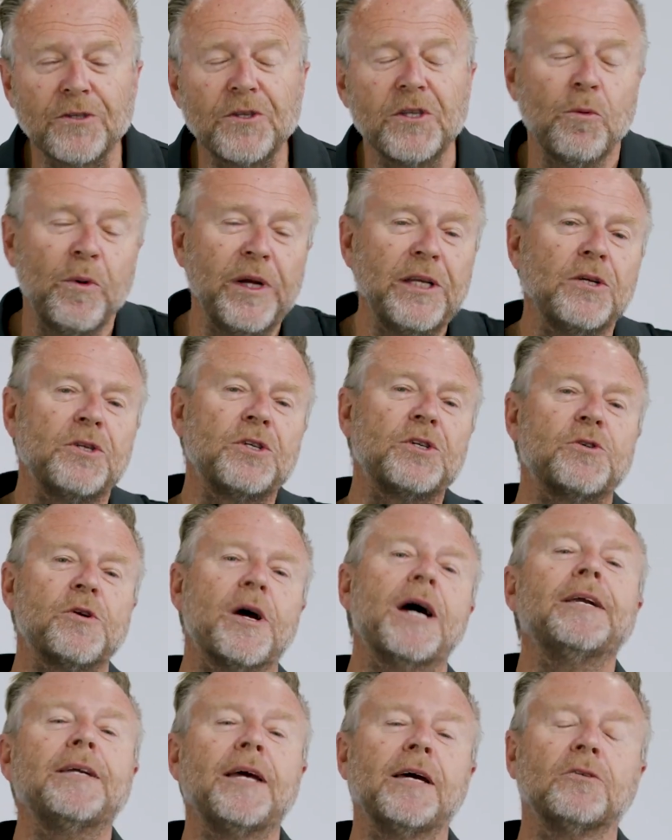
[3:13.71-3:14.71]
So when you
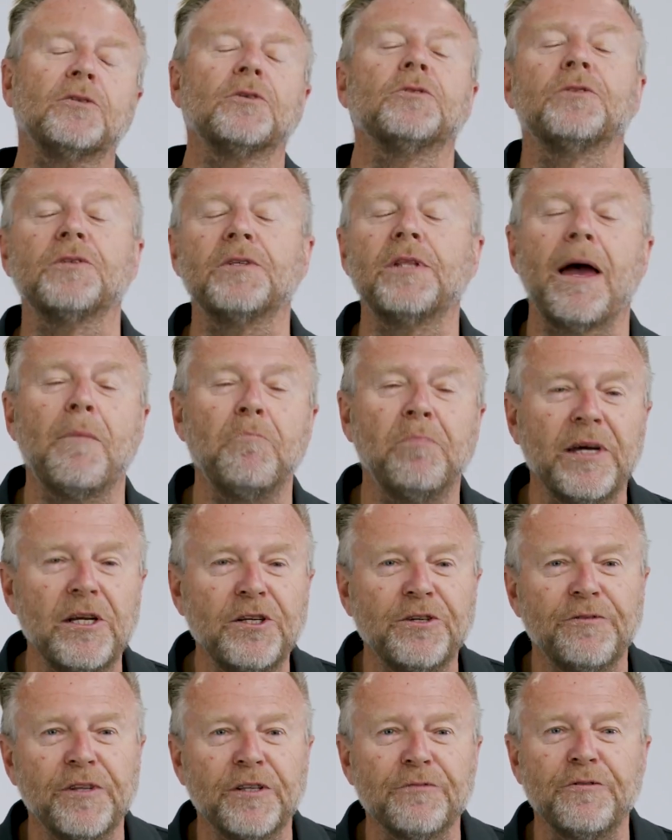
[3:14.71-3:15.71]
stray down onto that
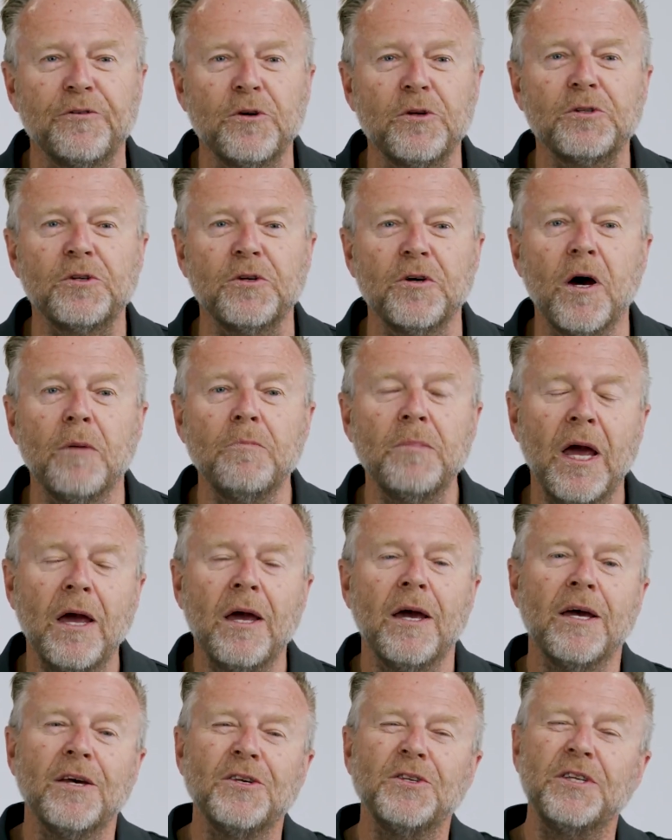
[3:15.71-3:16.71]
beach for the first time,
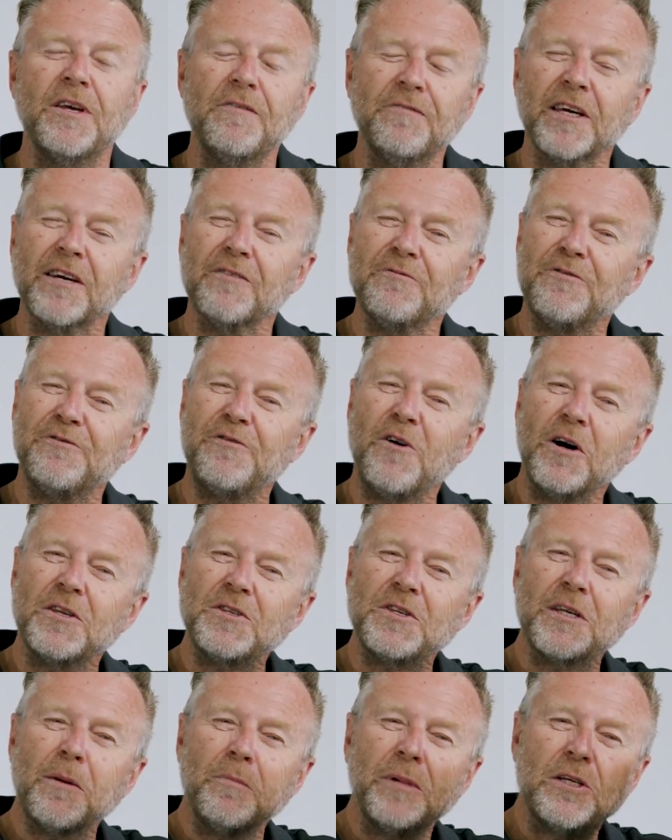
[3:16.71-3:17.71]
see if you can find
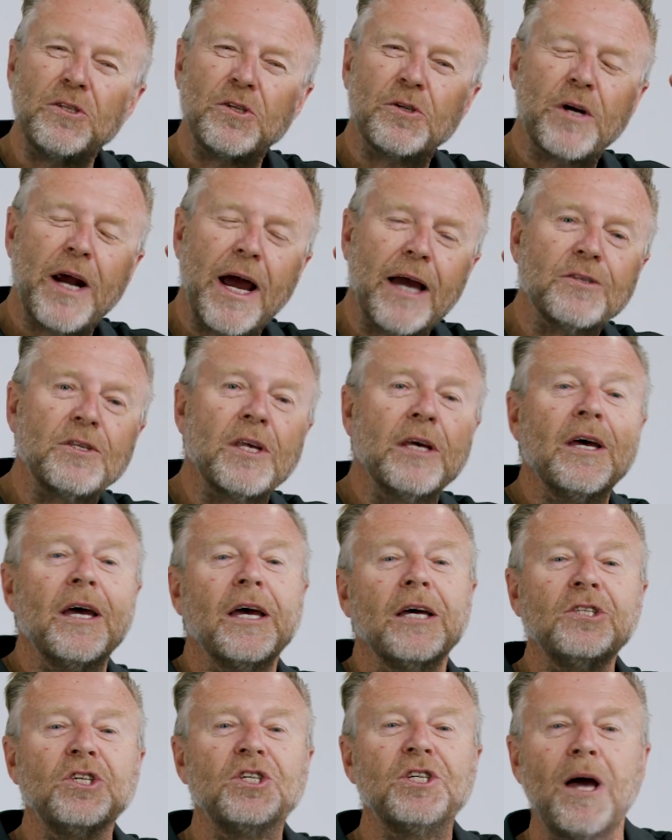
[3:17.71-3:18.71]
somebody's tracks
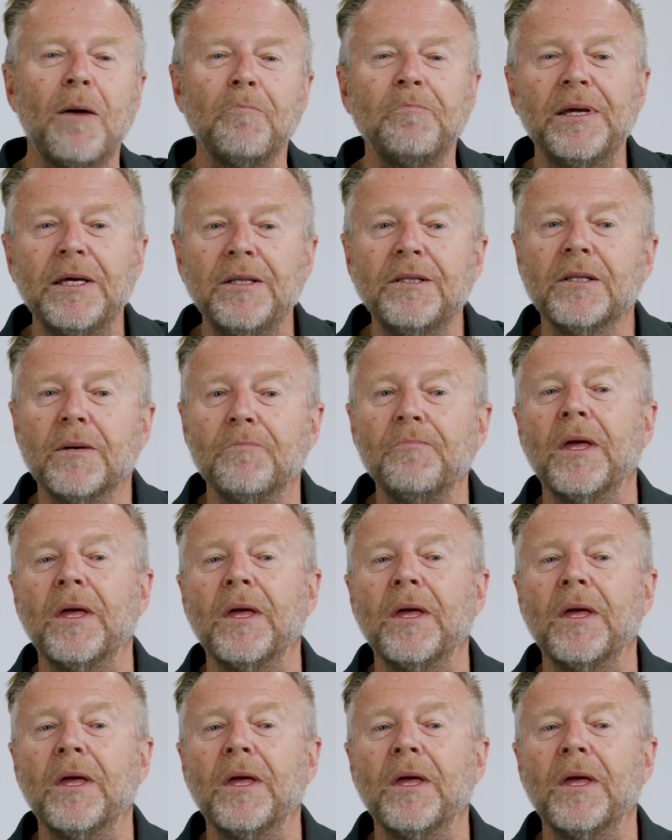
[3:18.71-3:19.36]
and jump in them.